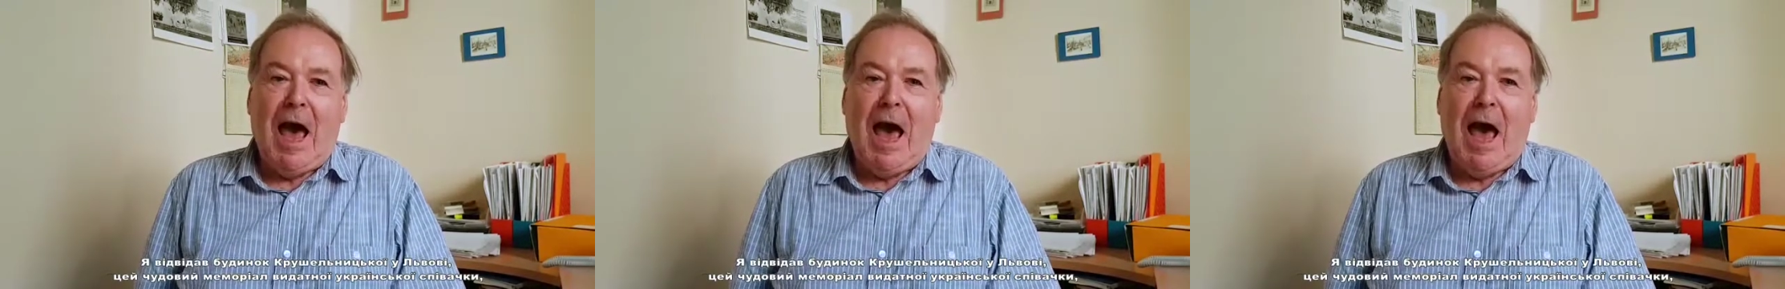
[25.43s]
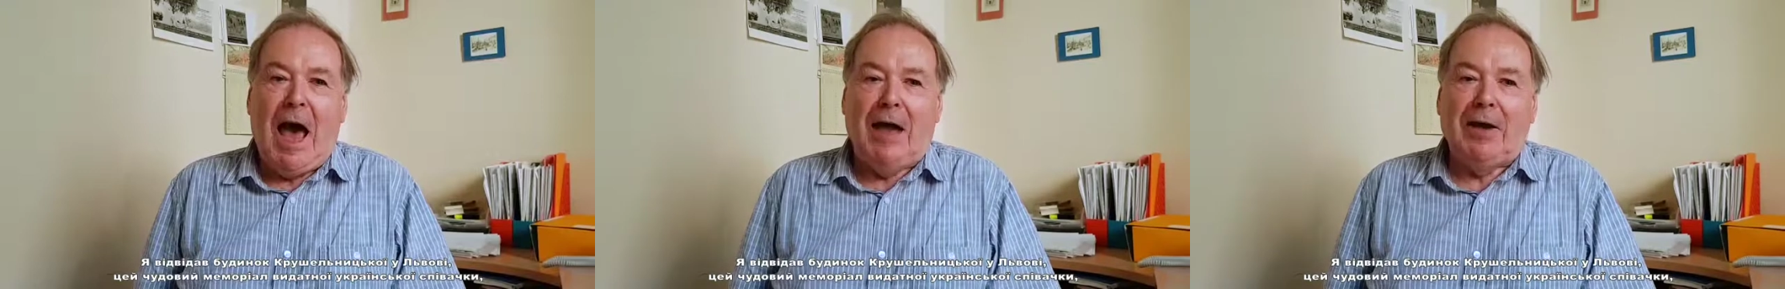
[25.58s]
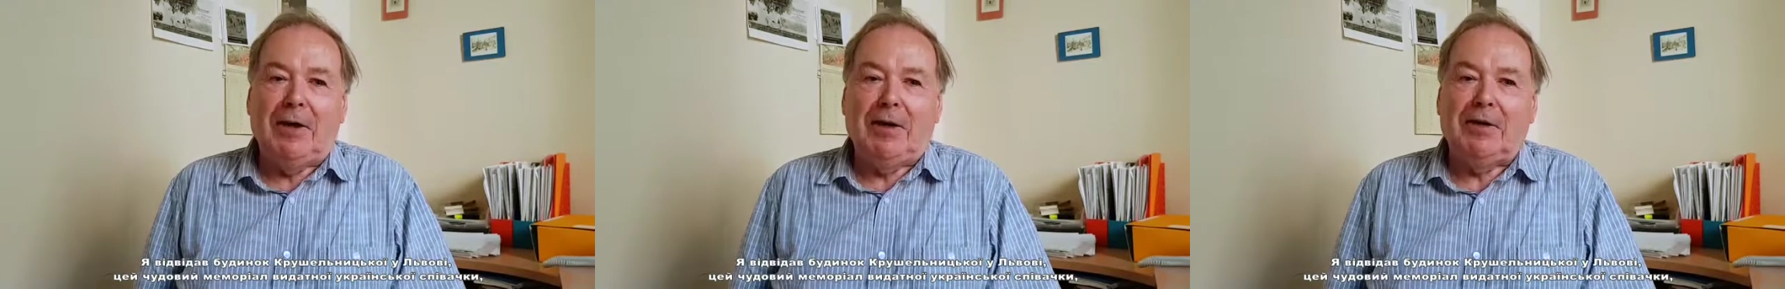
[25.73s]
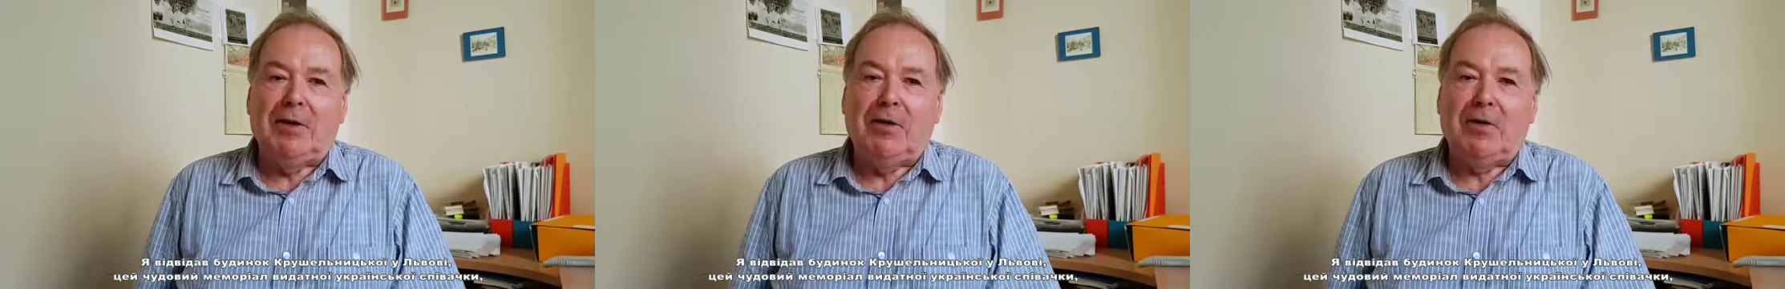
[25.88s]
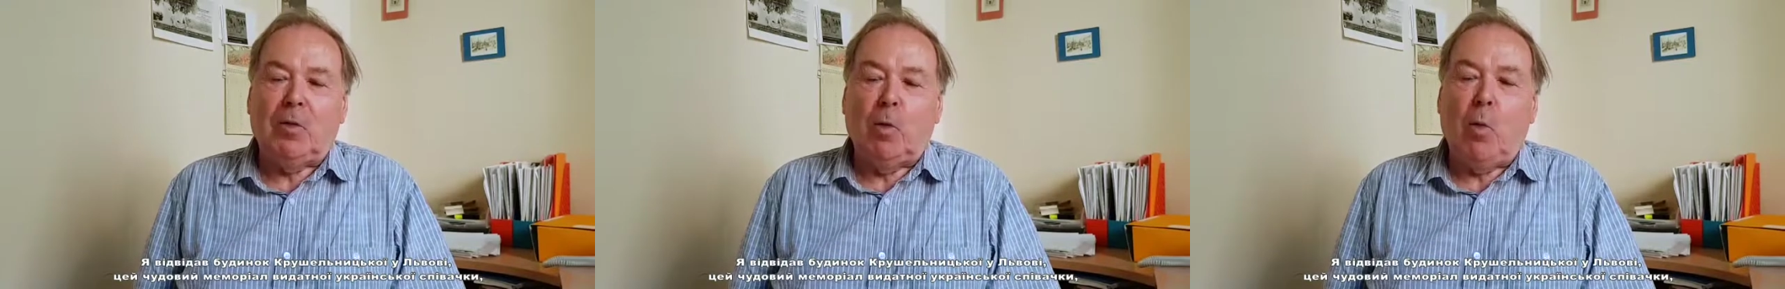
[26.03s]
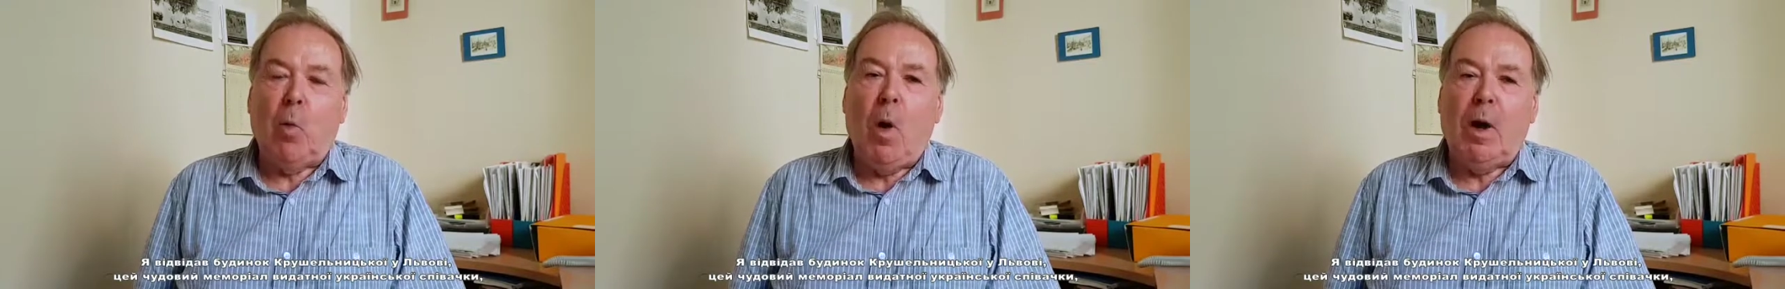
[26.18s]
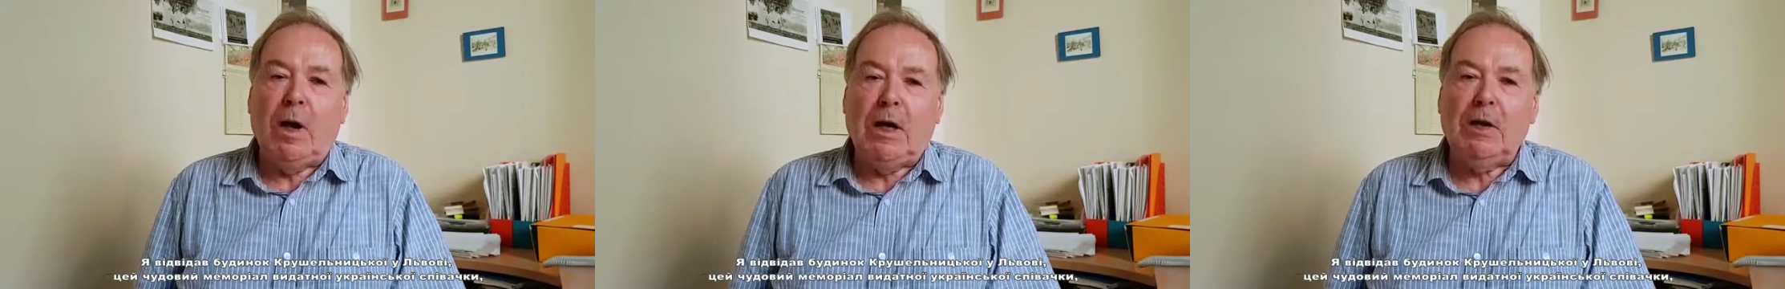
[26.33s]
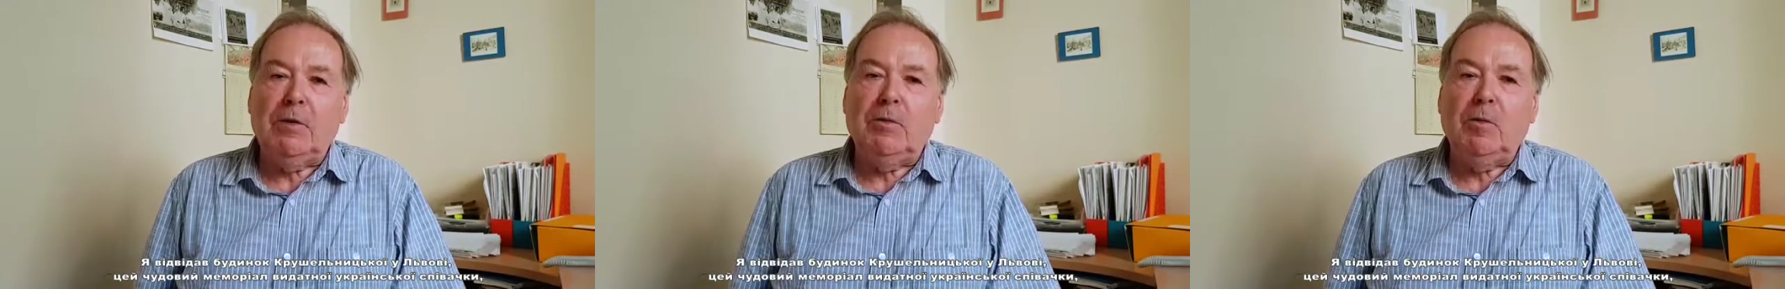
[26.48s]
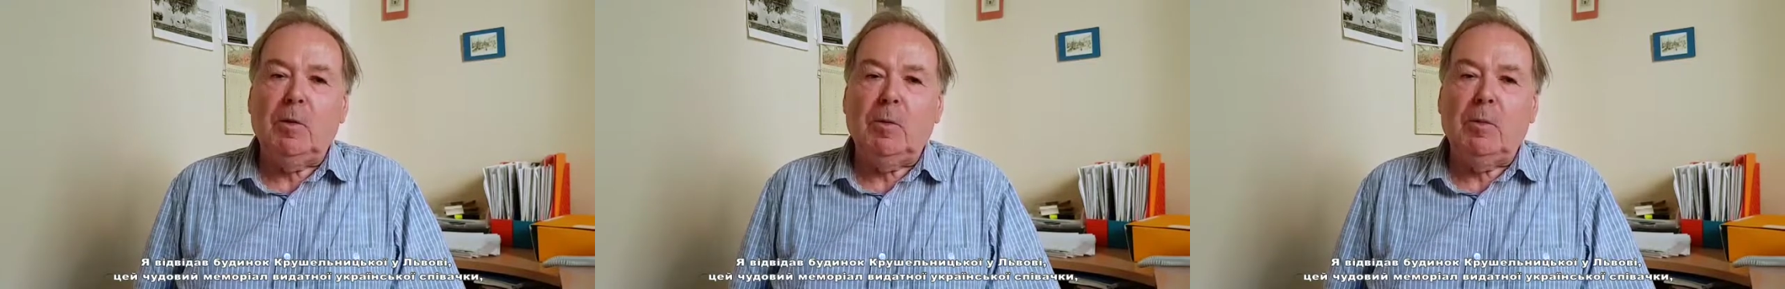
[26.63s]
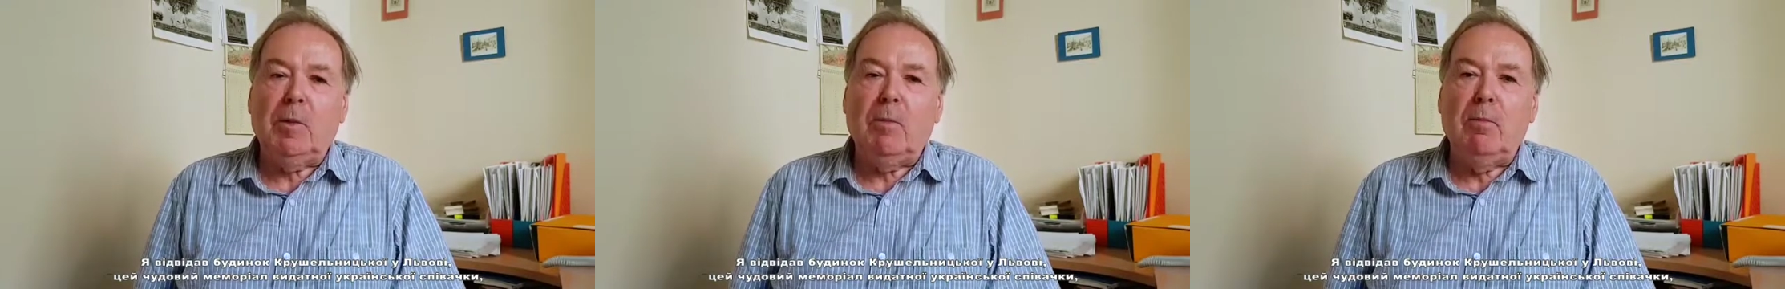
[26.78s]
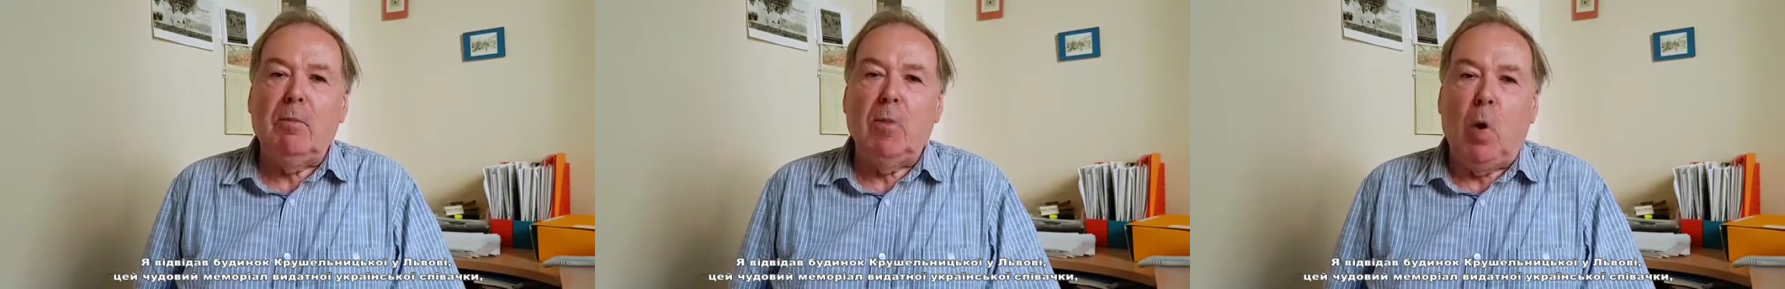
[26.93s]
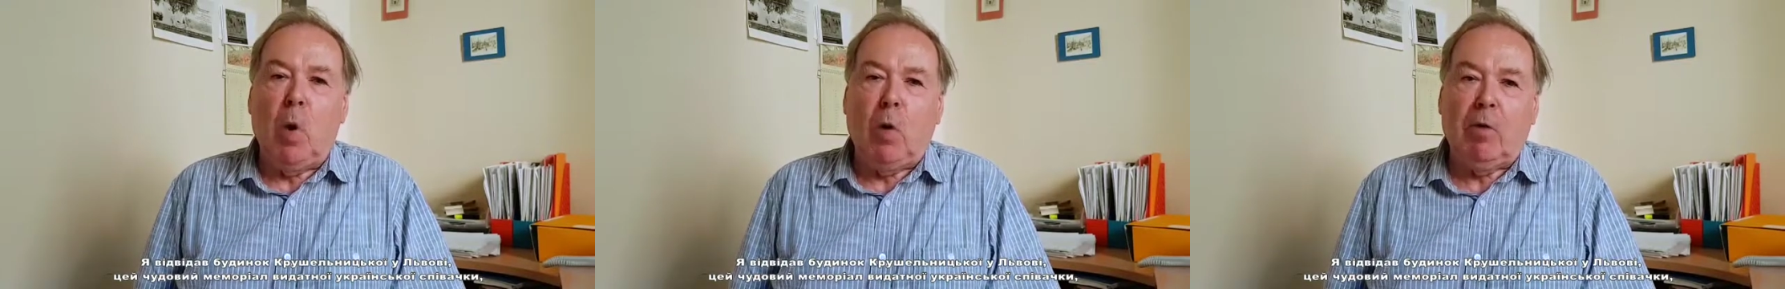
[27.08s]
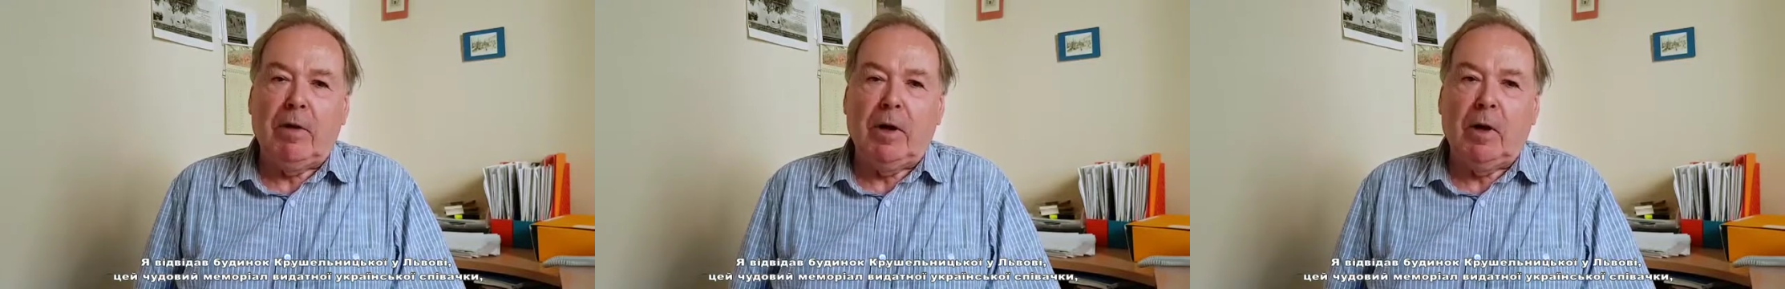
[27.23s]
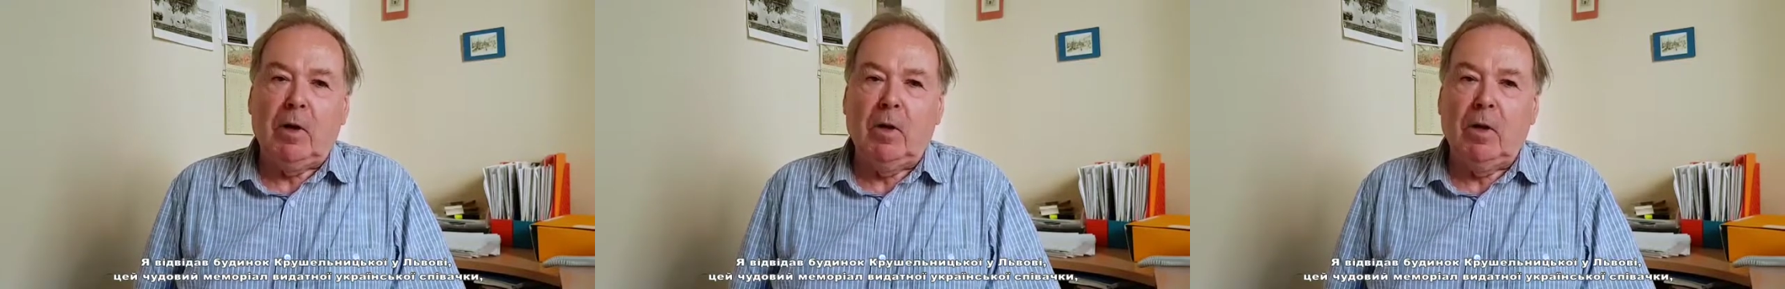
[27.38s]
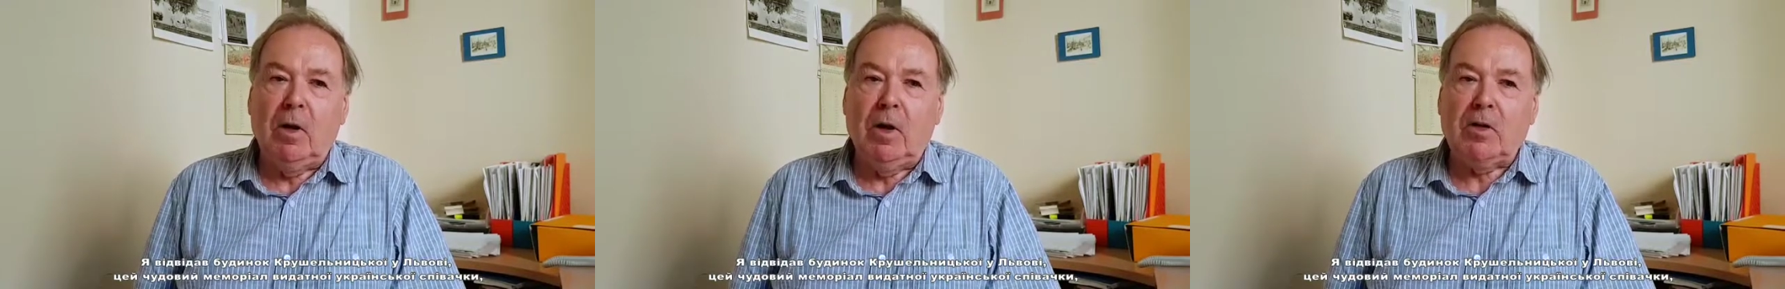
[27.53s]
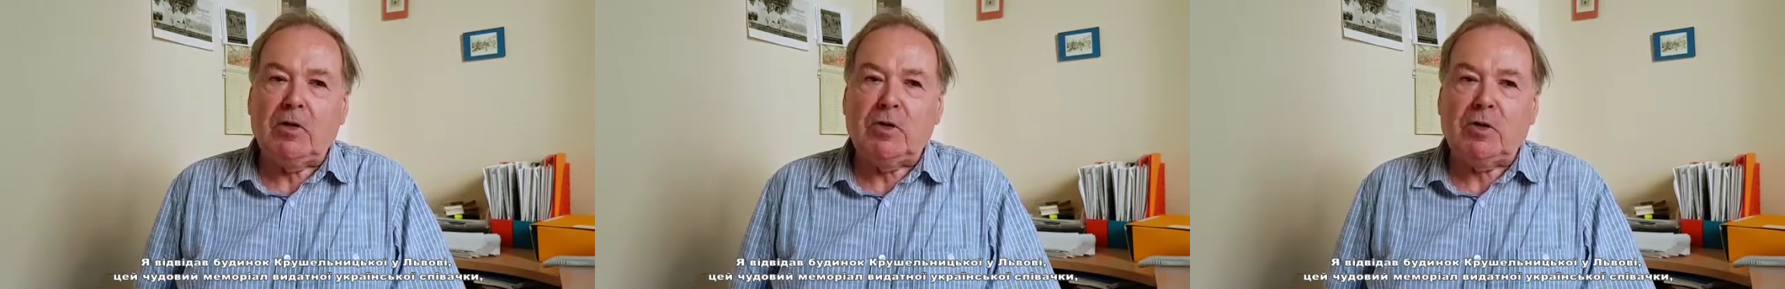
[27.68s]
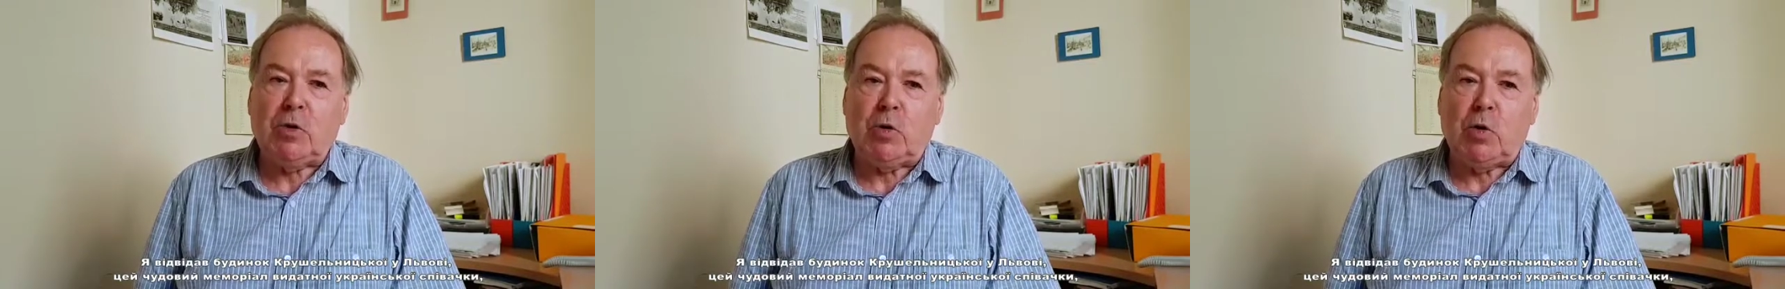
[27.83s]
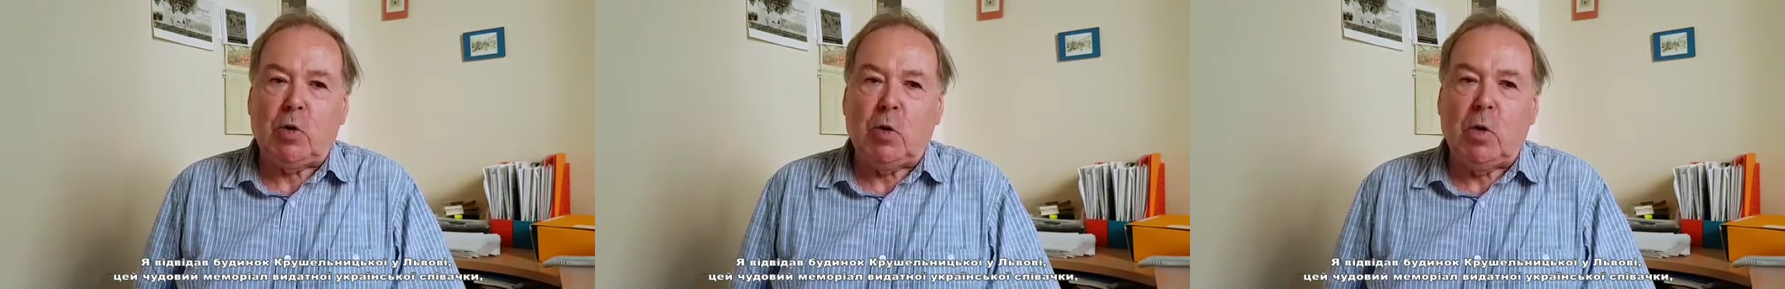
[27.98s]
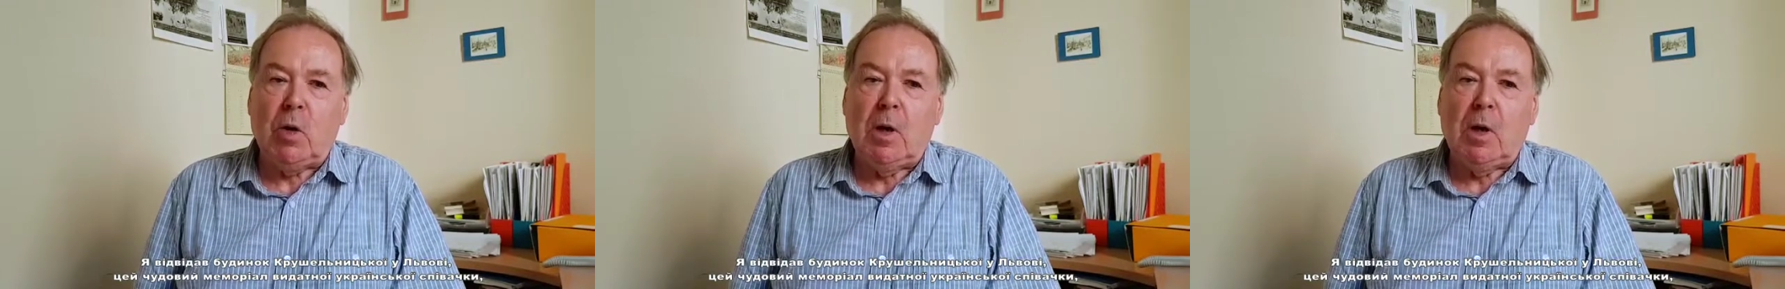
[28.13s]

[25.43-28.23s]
and it is a wonderful memorial to